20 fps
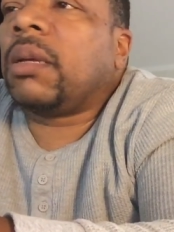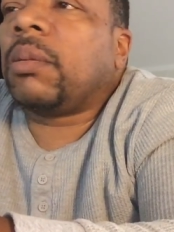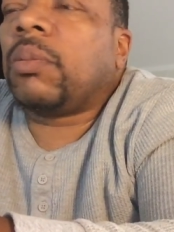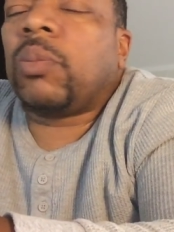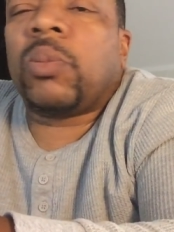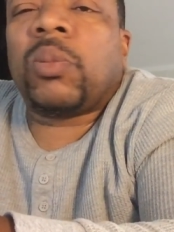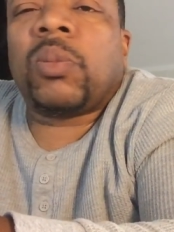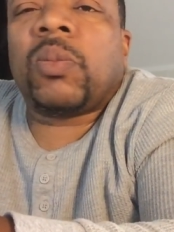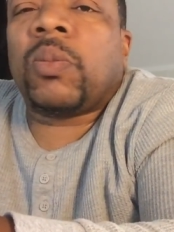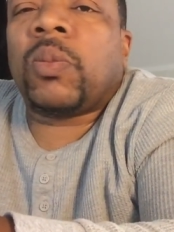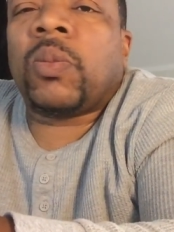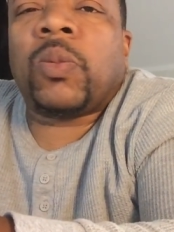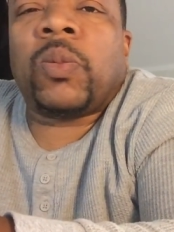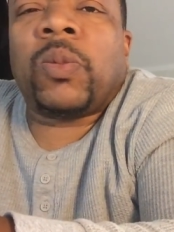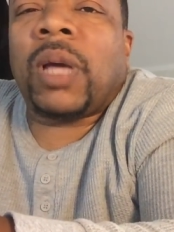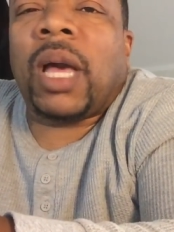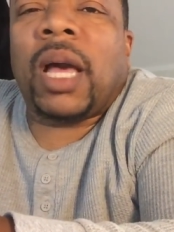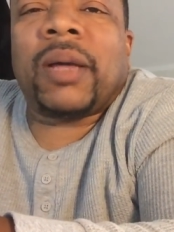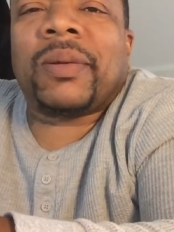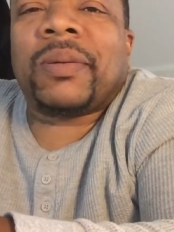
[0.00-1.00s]
This
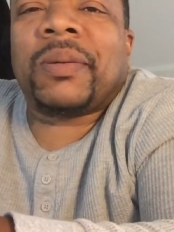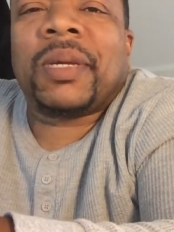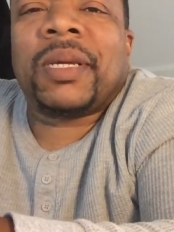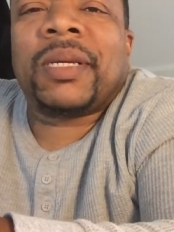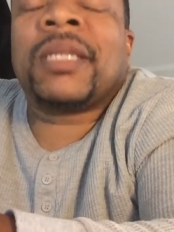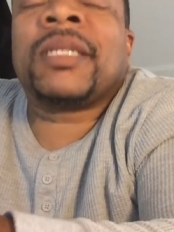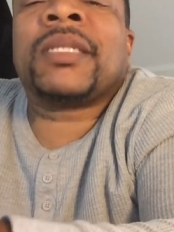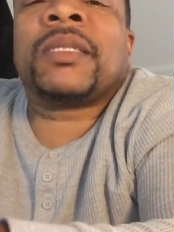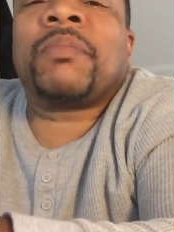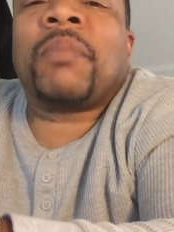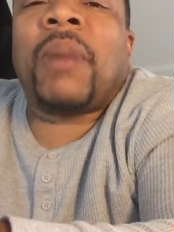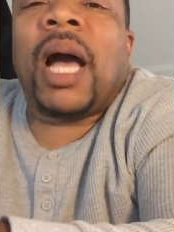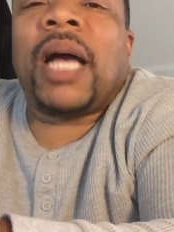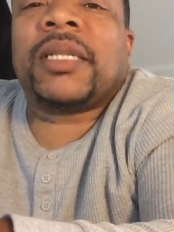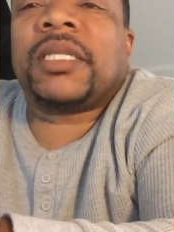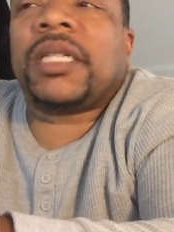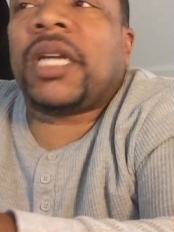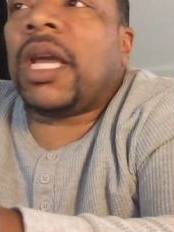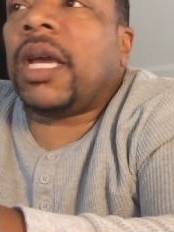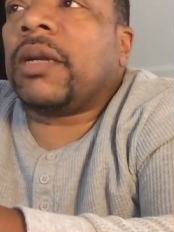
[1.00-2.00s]
is my
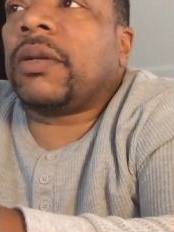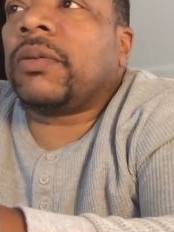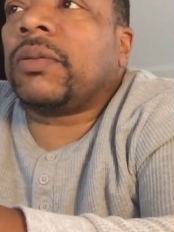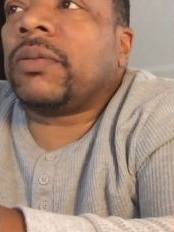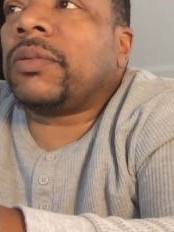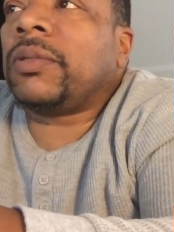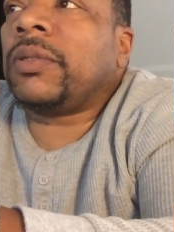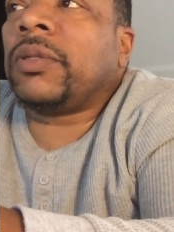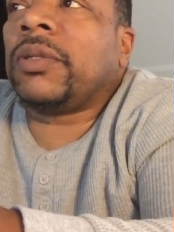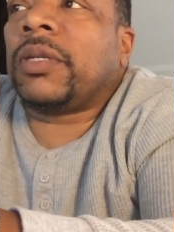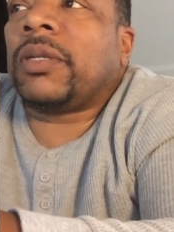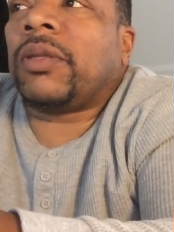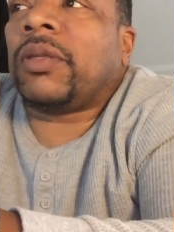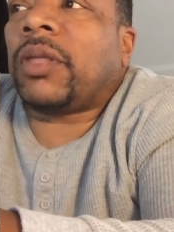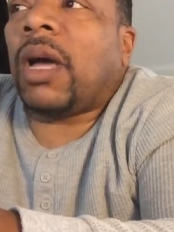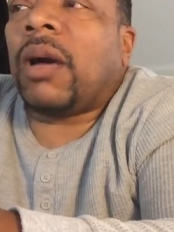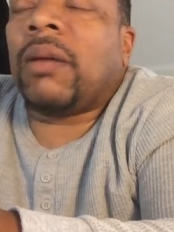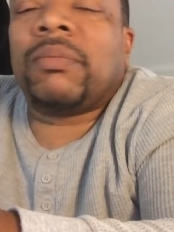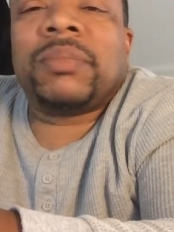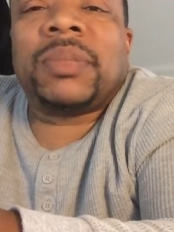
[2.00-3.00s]
channel. You could thumb
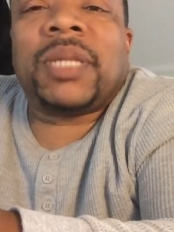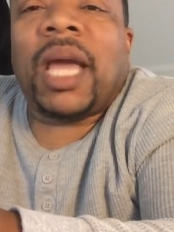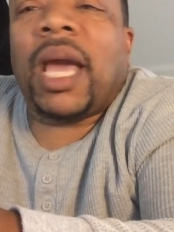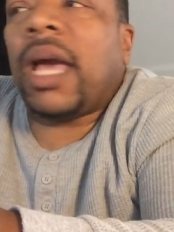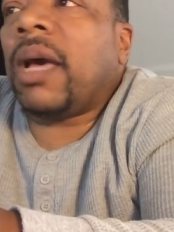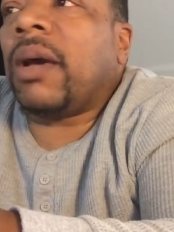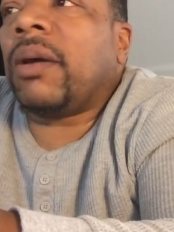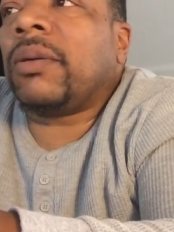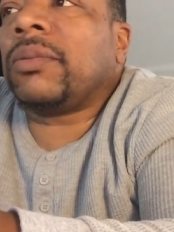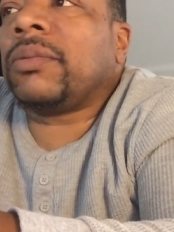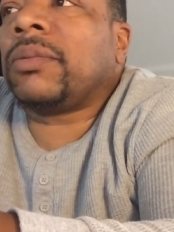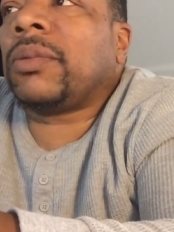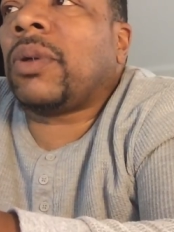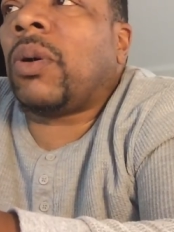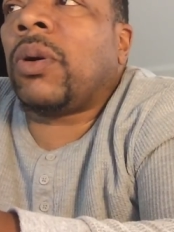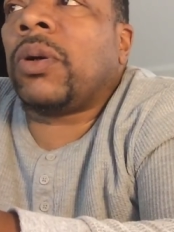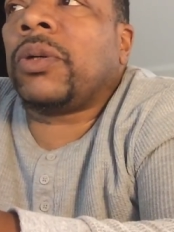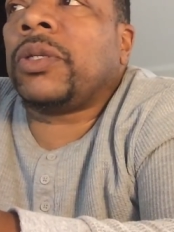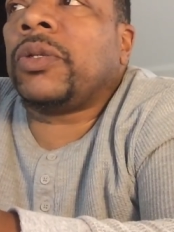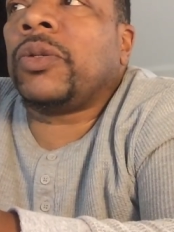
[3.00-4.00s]
down all you
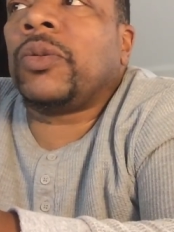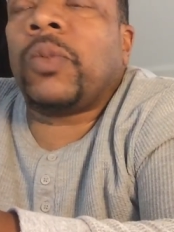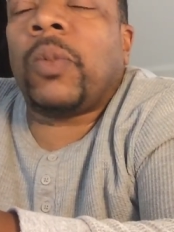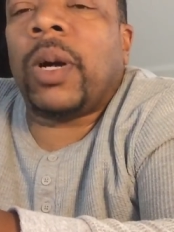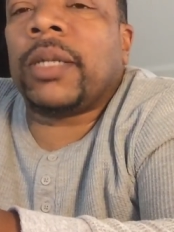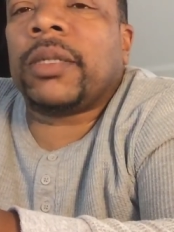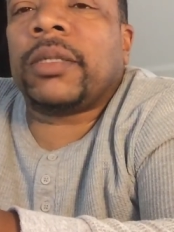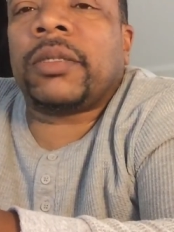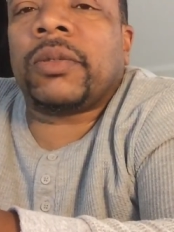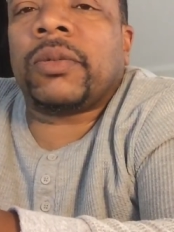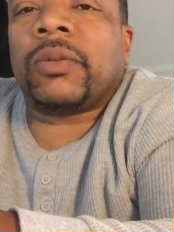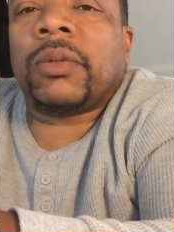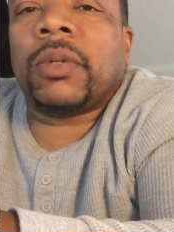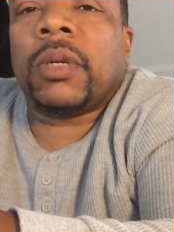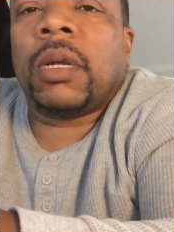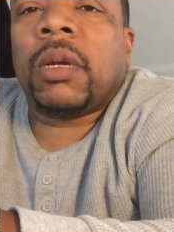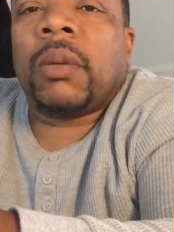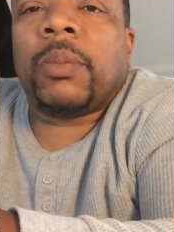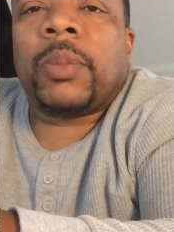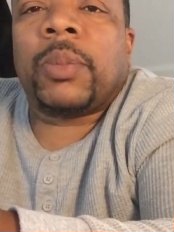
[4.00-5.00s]
want to. But
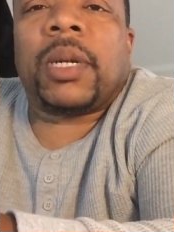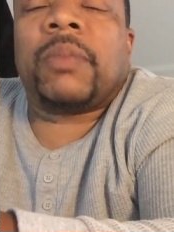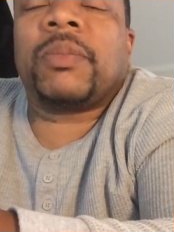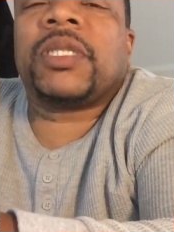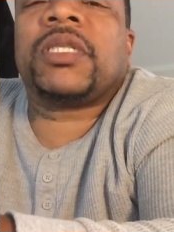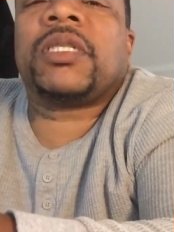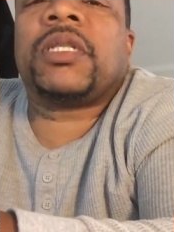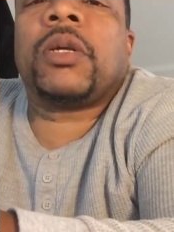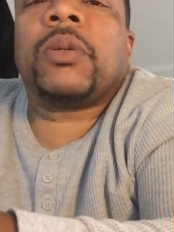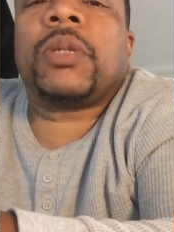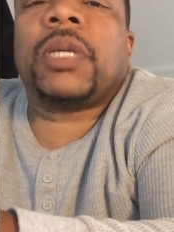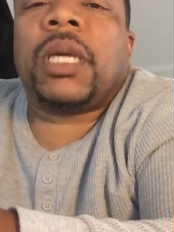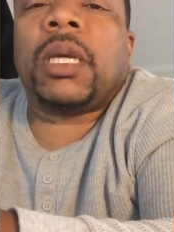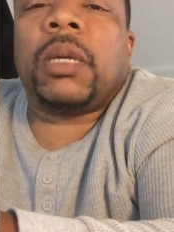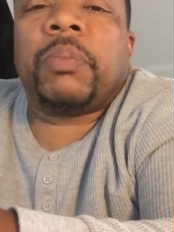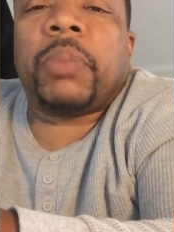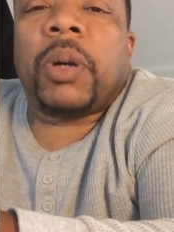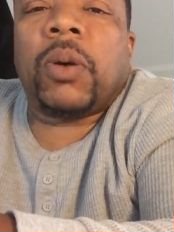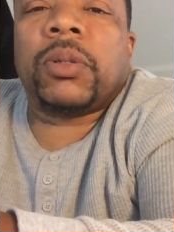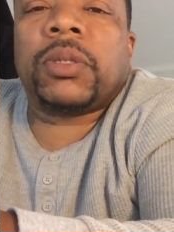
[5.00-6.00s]
I'm going to still keep
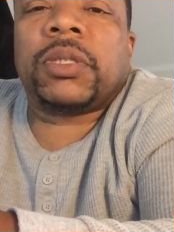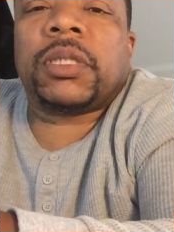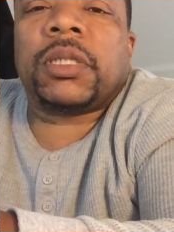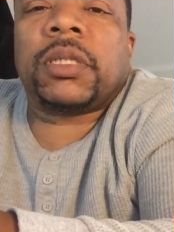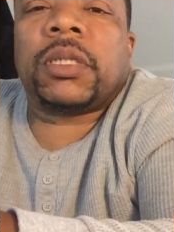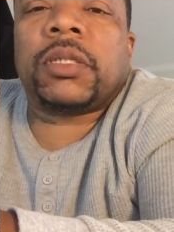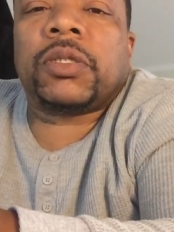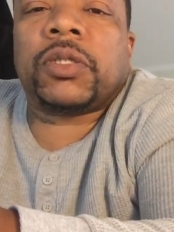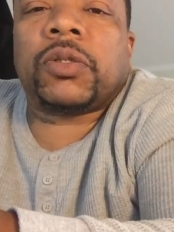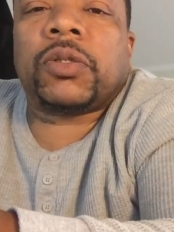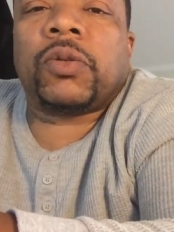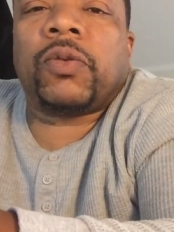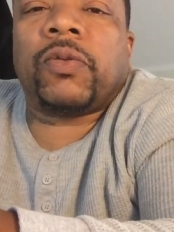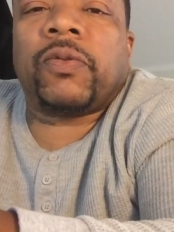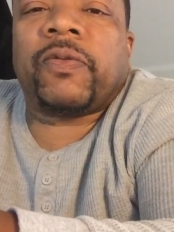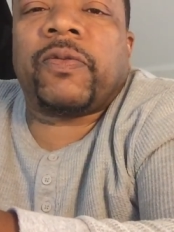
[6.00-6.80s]
posting the truth.